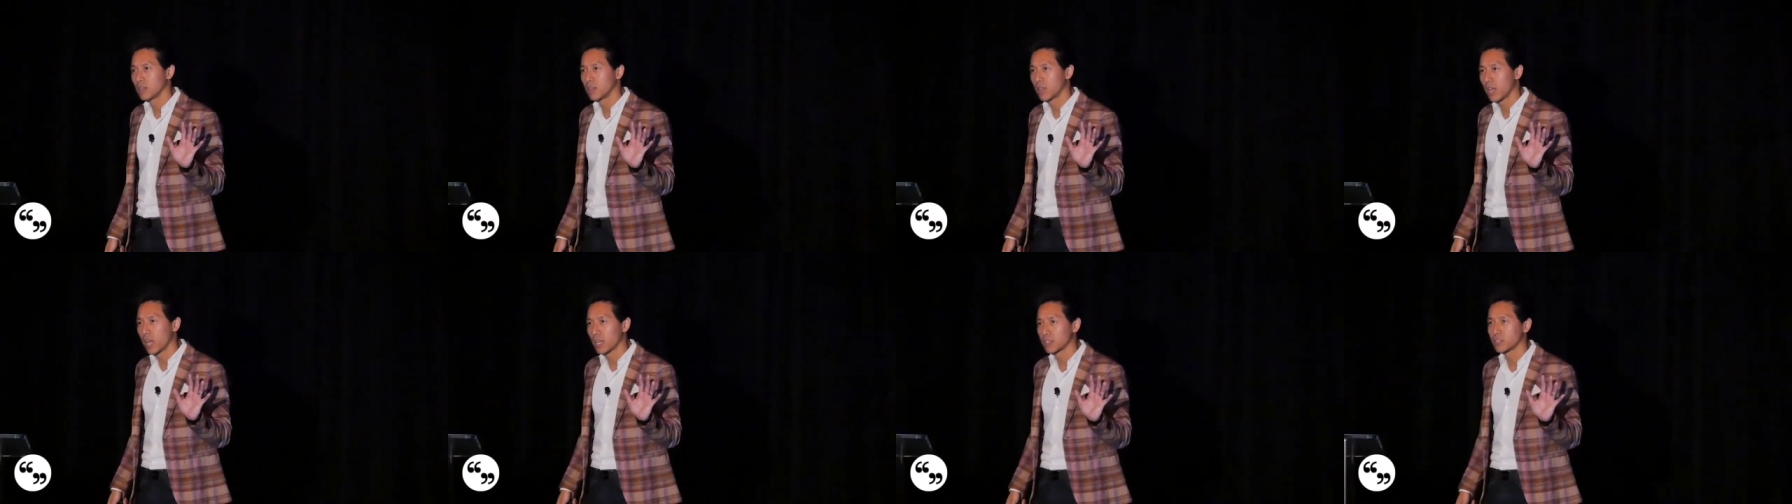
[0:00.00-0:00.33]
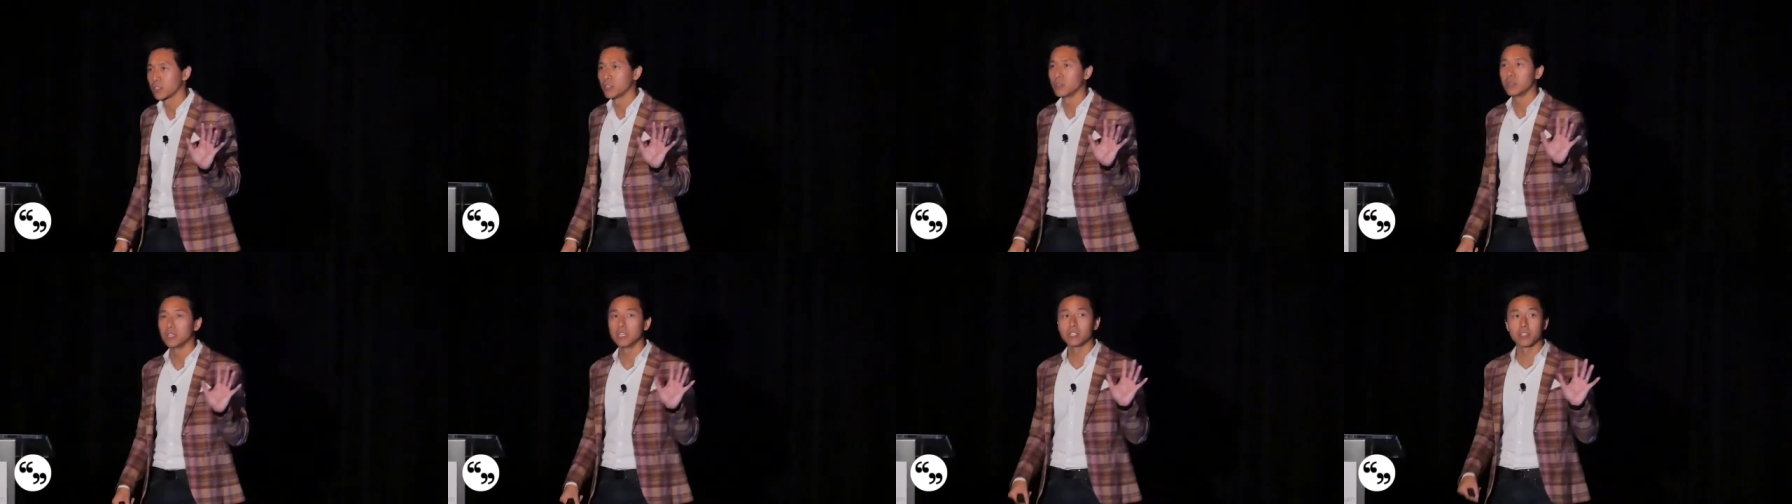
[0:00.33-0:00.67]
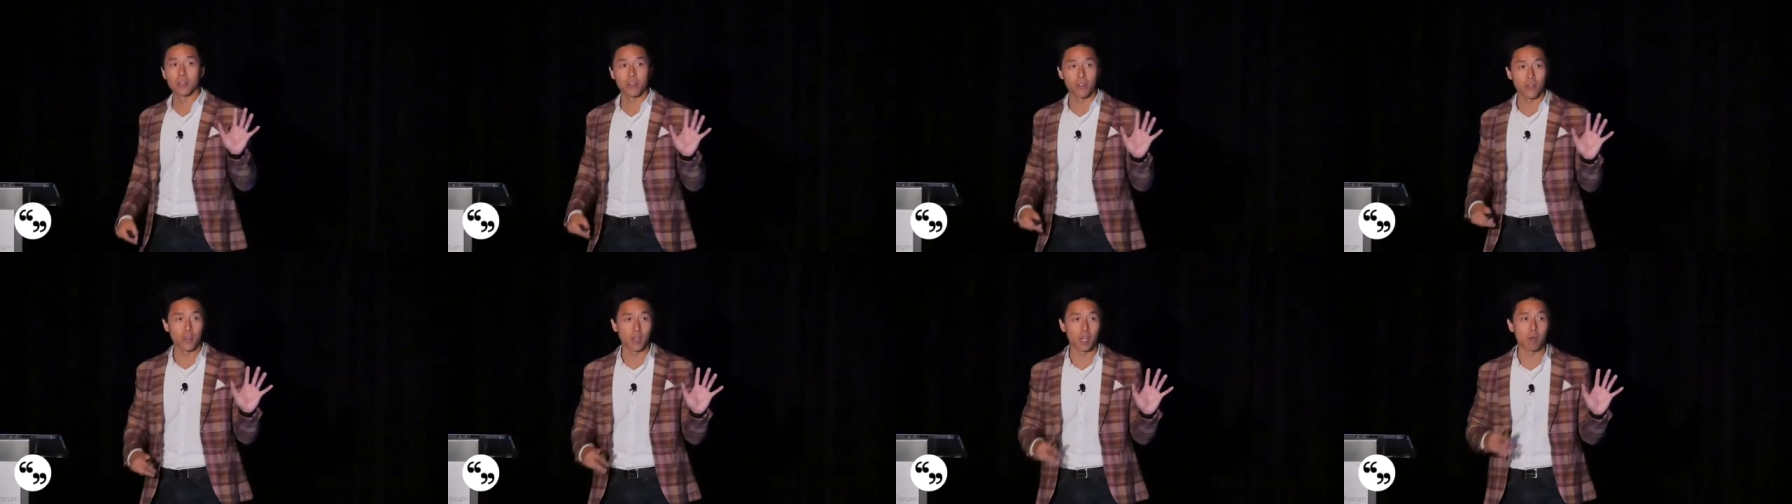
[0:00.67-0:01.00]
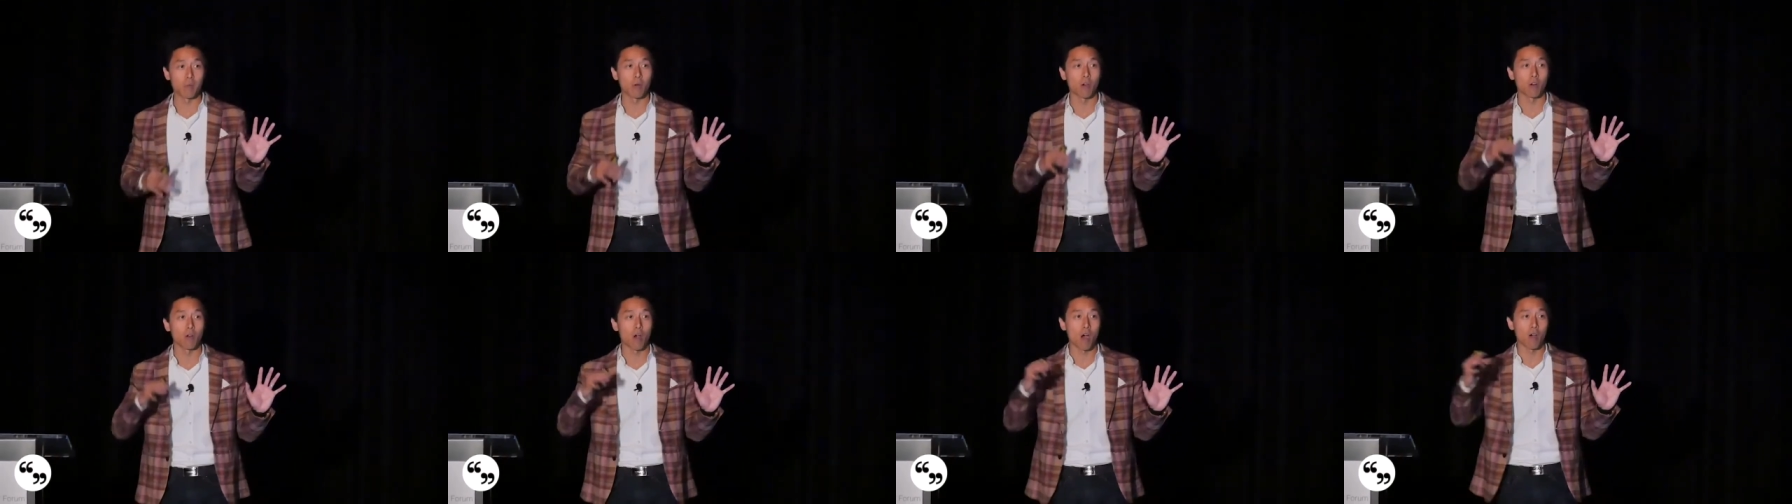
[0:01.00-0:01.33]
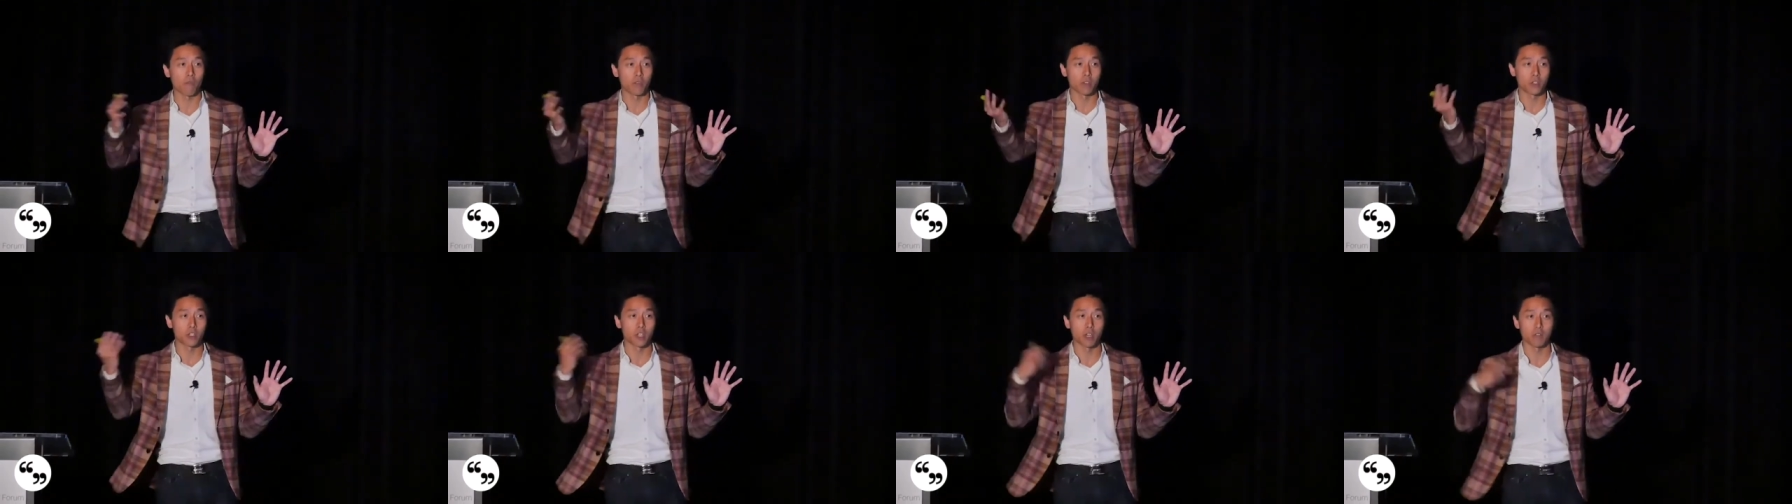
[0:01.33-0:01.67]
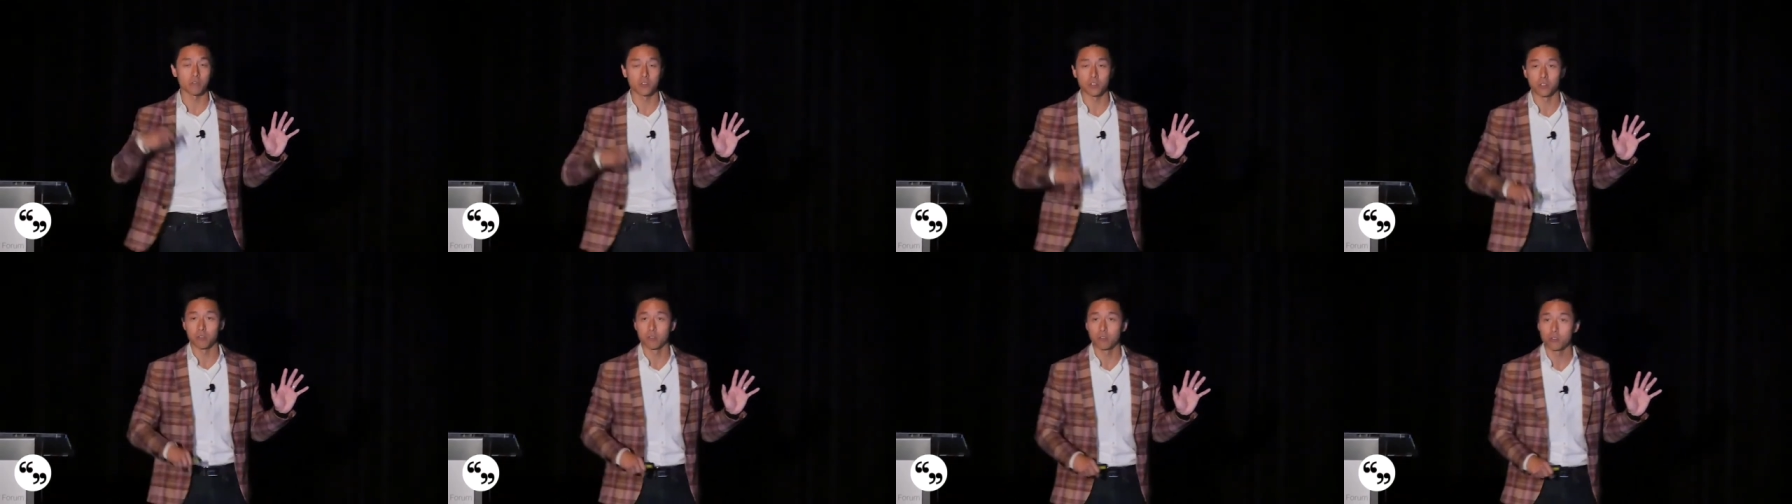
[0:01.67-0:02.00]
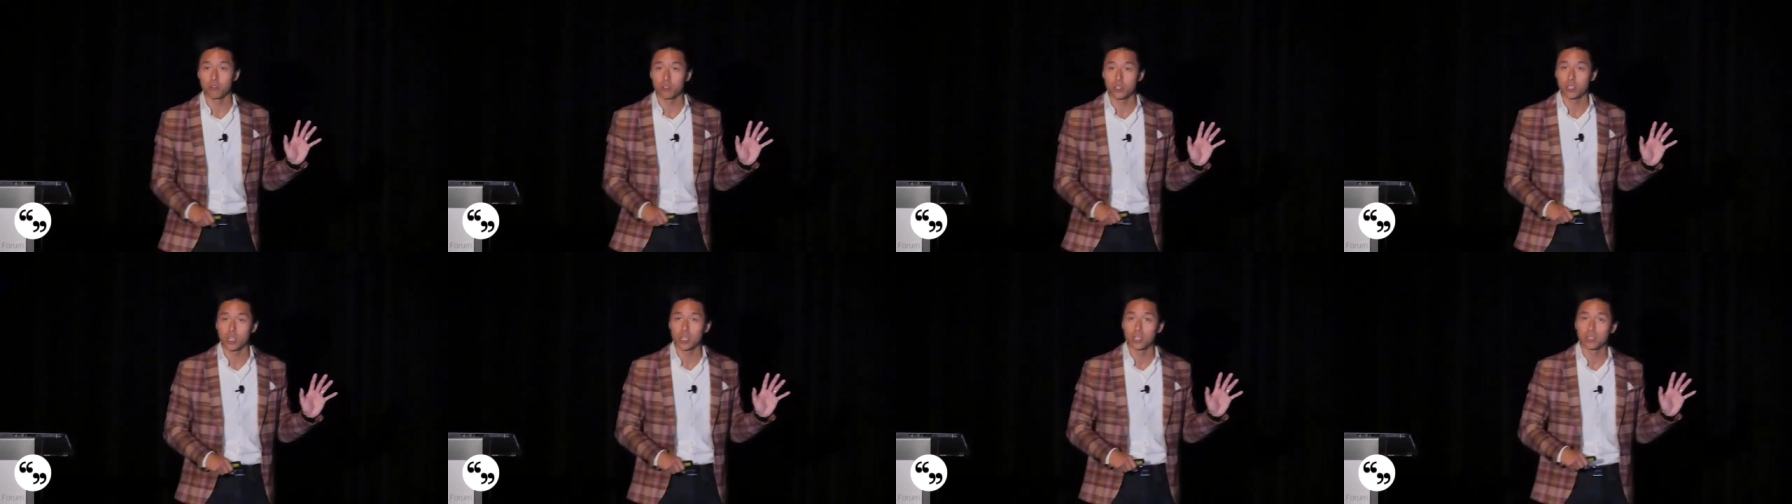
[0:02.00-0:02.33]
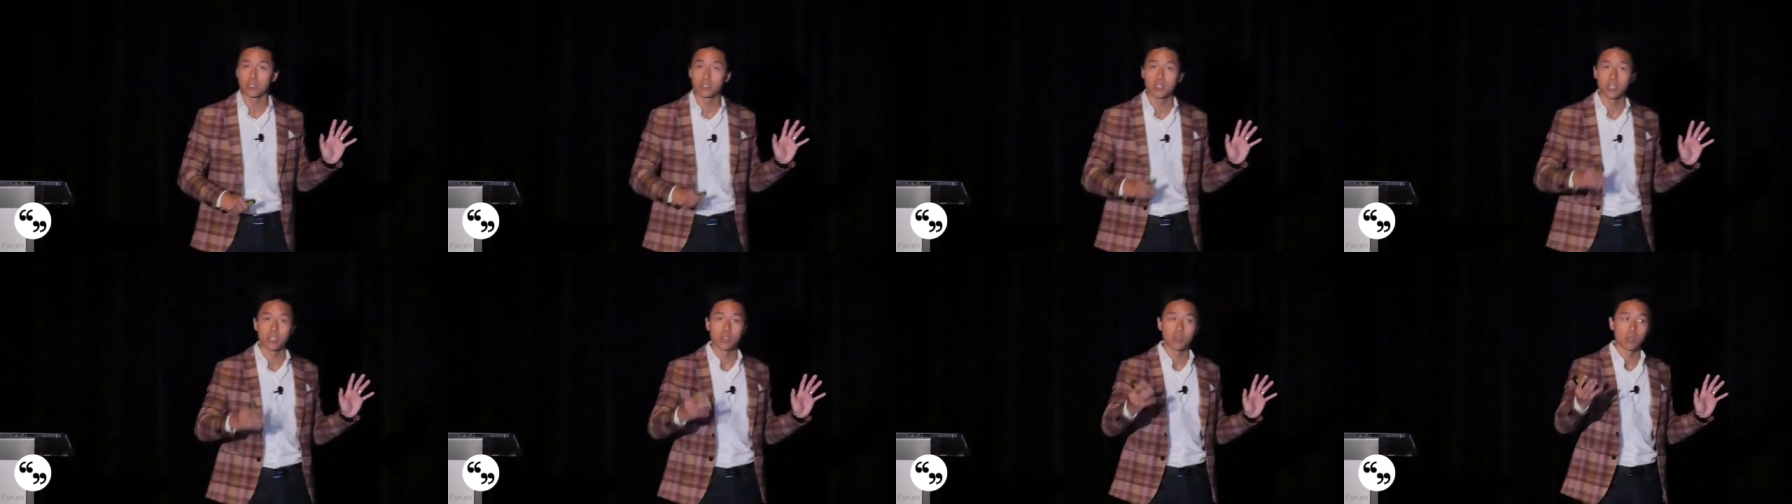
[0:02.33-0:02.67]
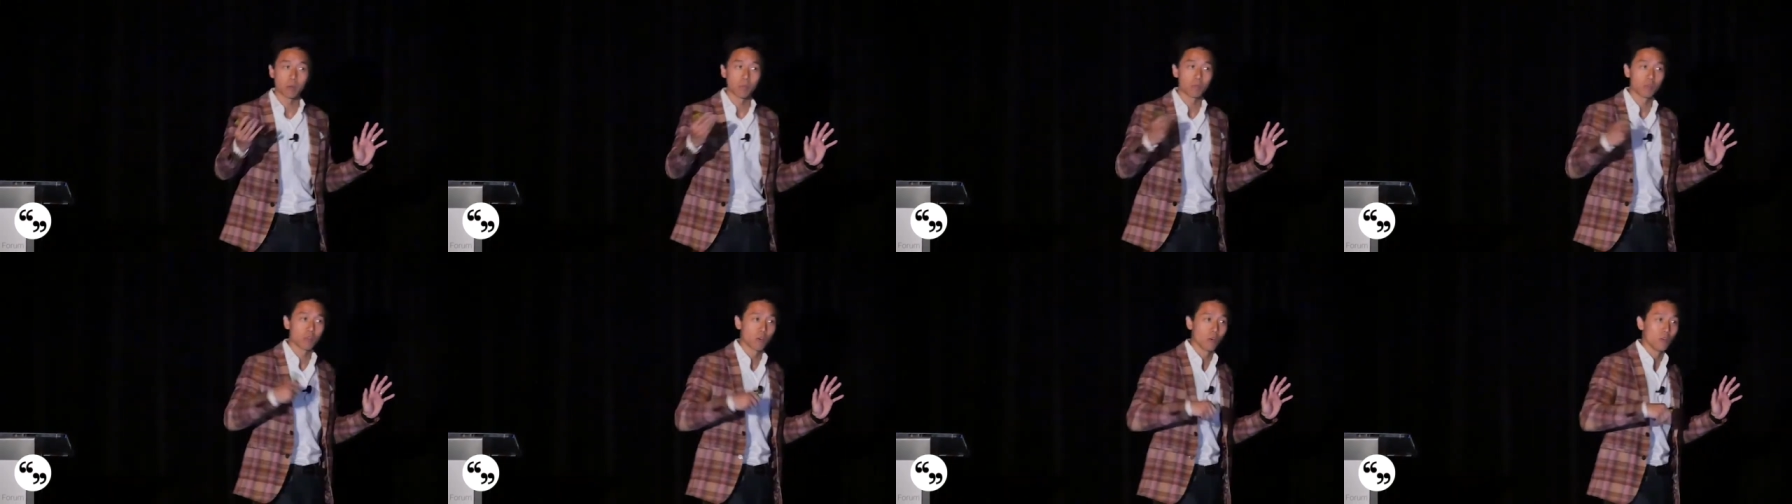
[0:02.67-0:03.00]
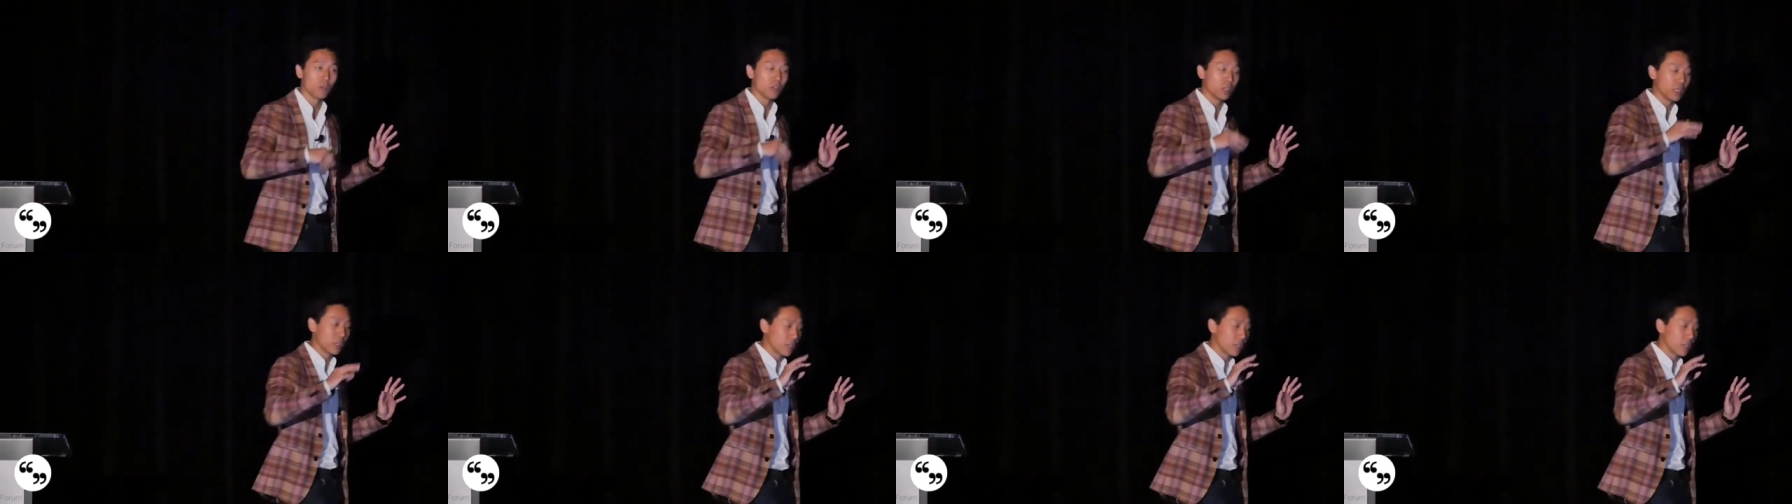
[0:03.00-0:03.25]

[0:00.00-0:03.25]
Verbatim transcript: Yes, you need to think about off-the-shelf solutions that you can pull. You